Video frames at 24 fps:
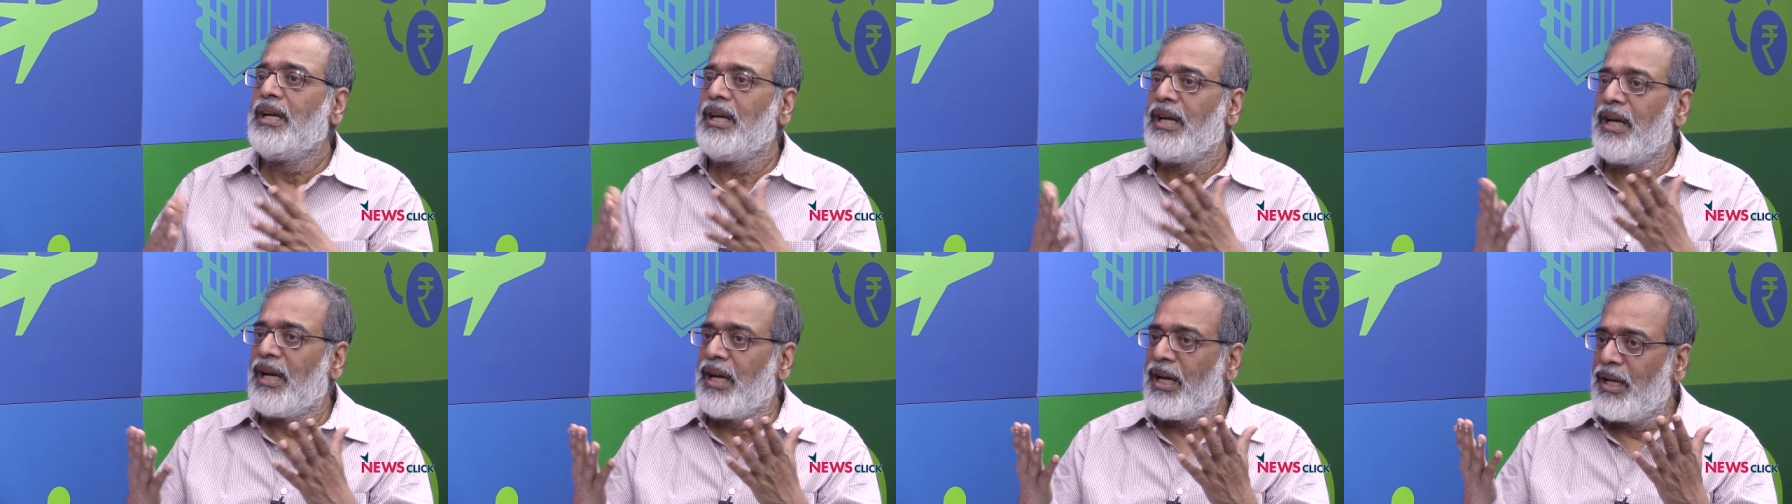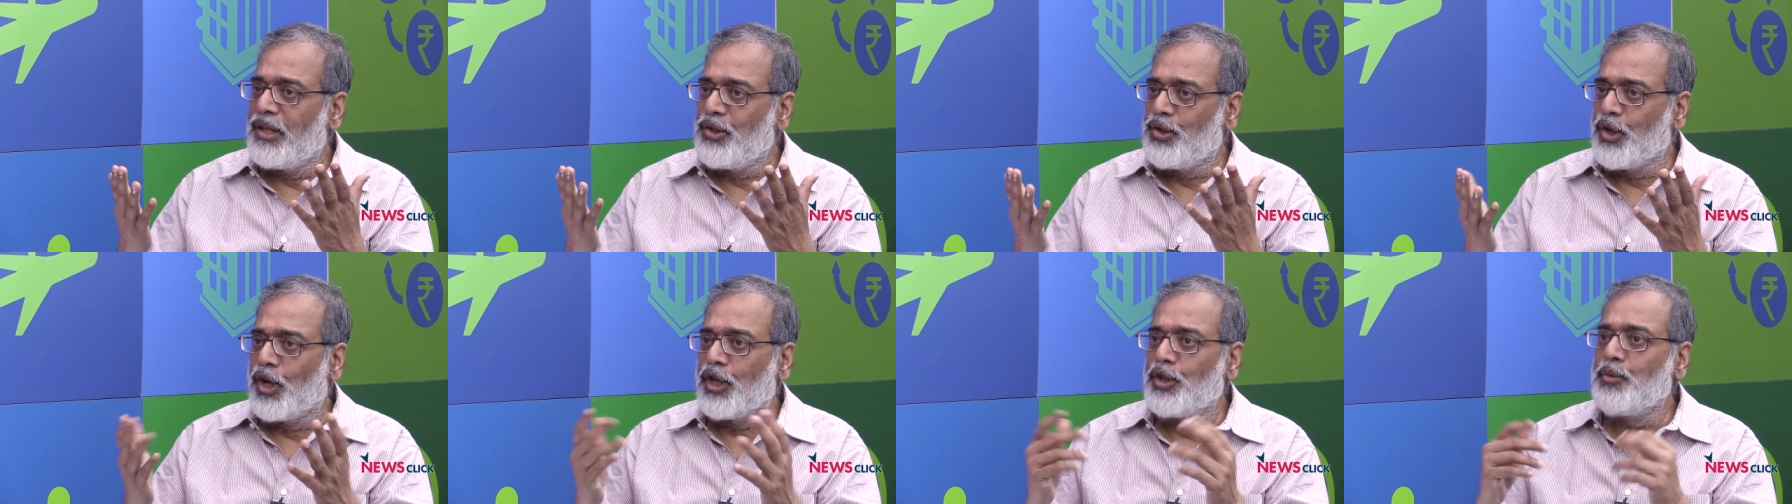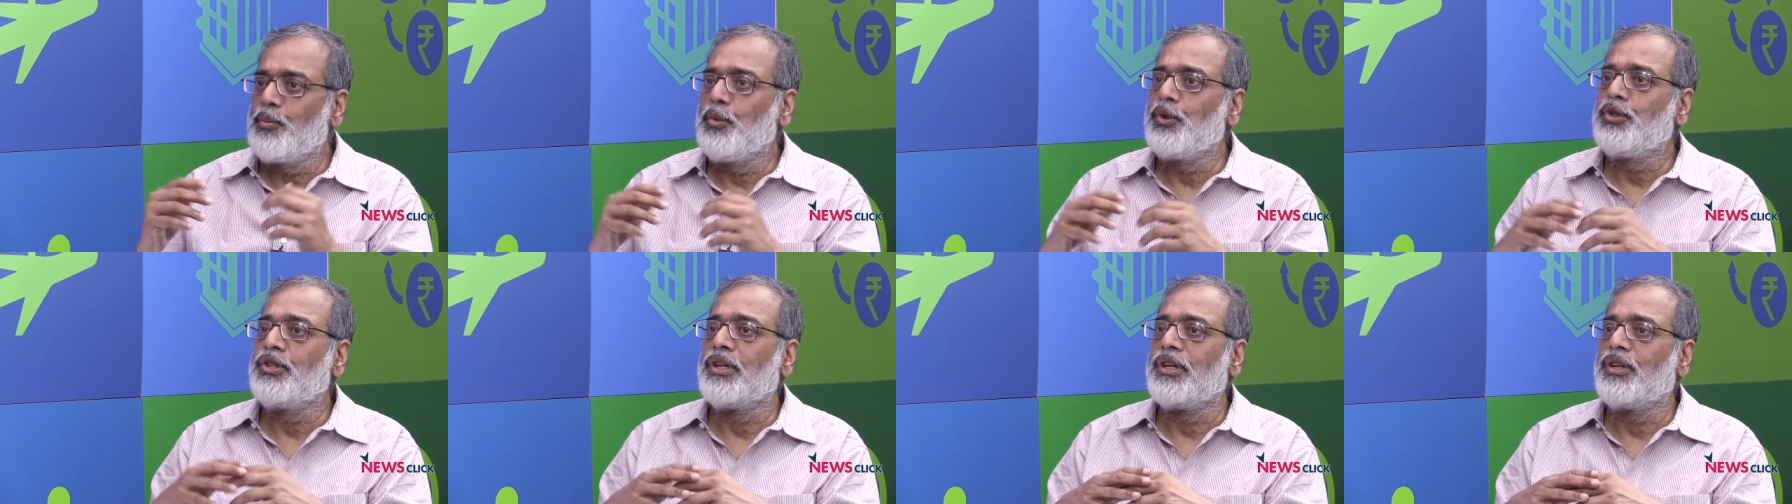uh,
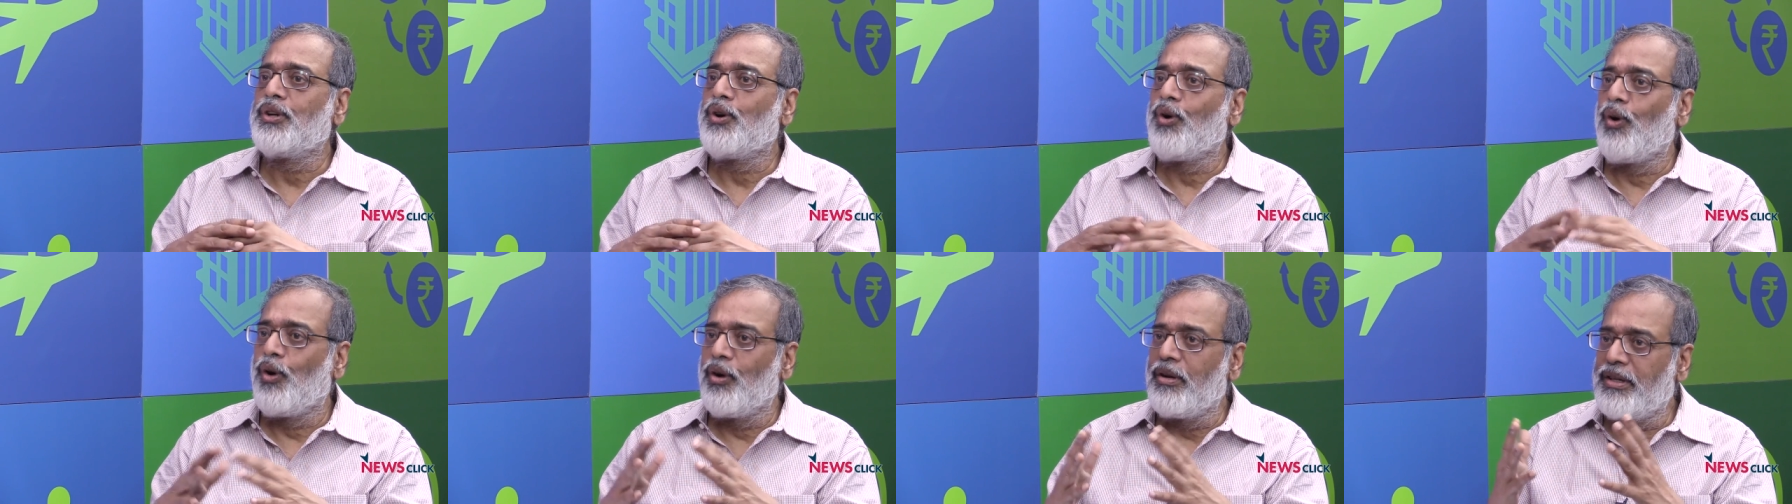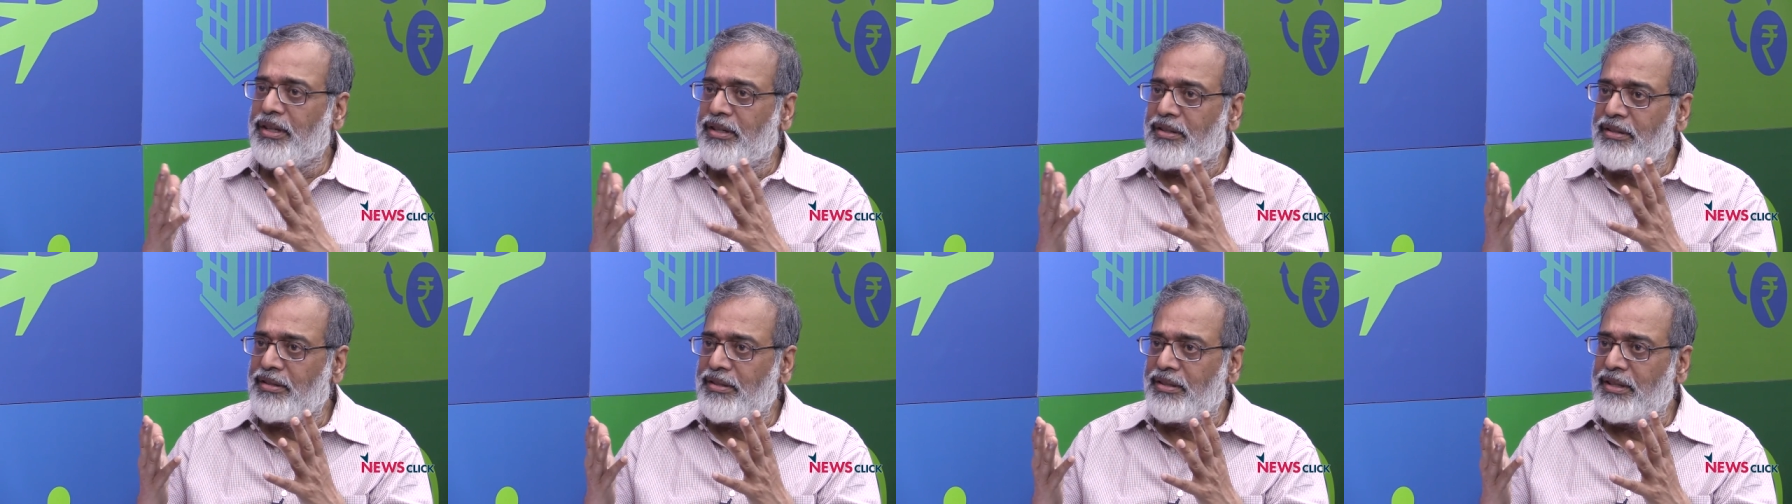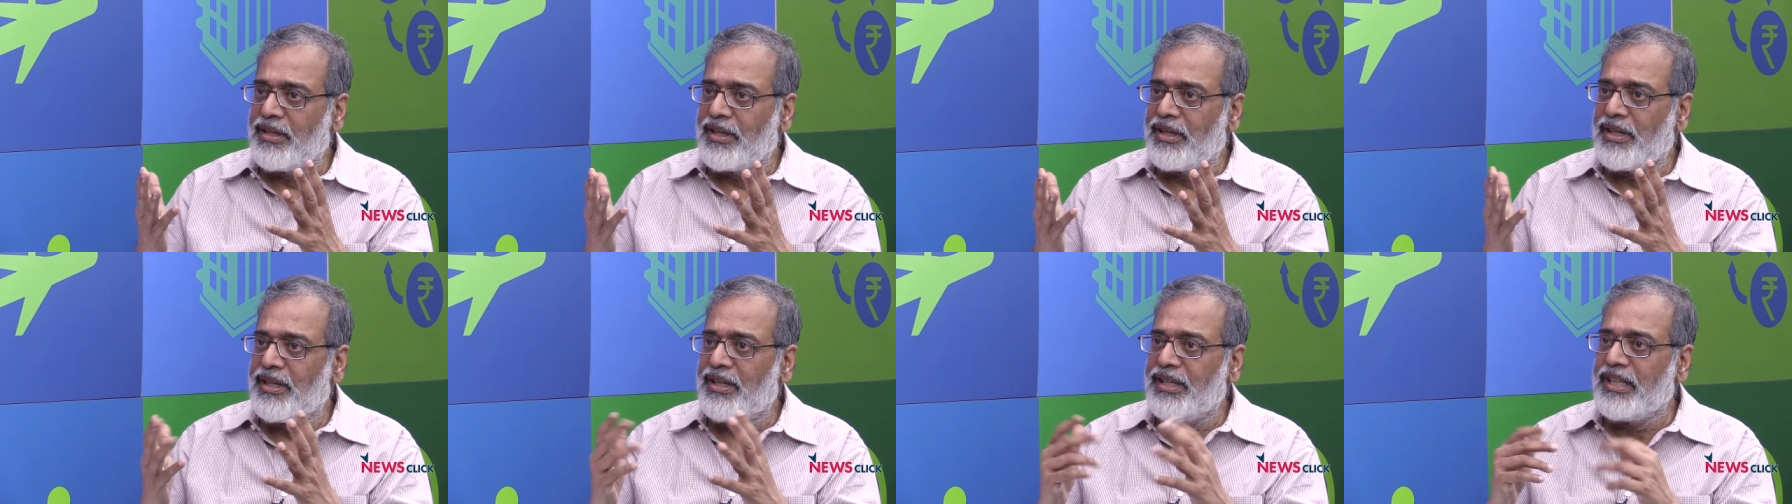George Bush had called it
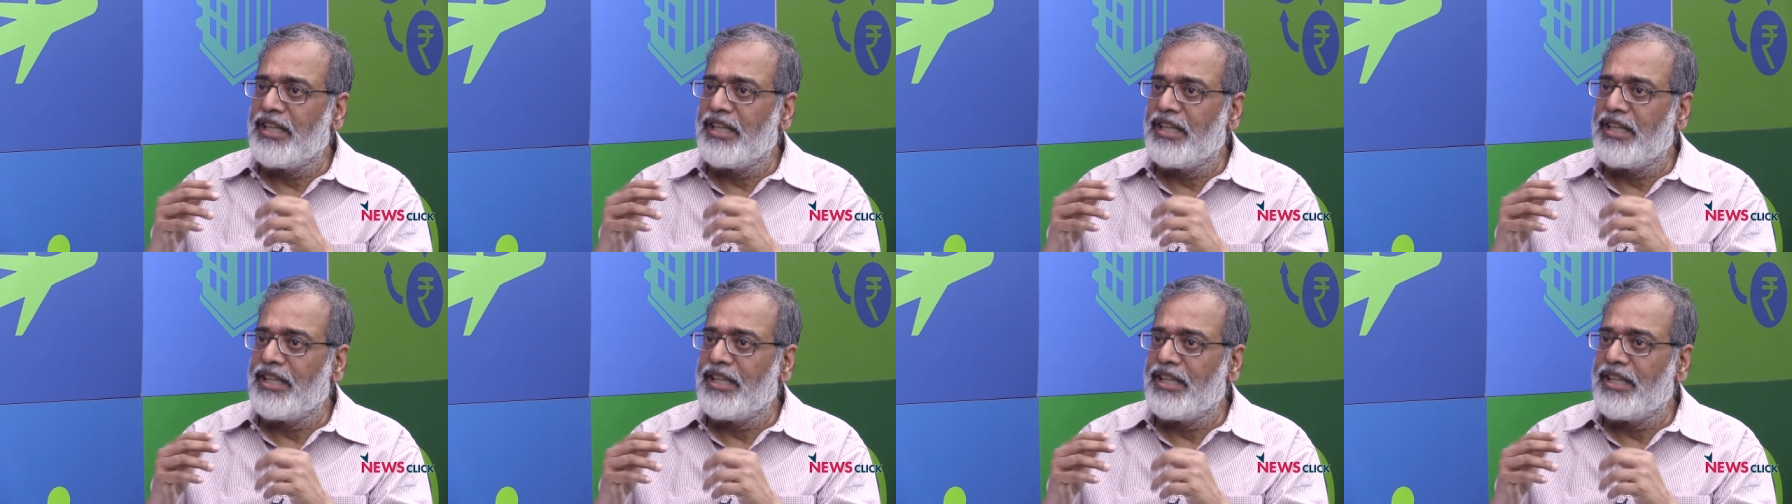the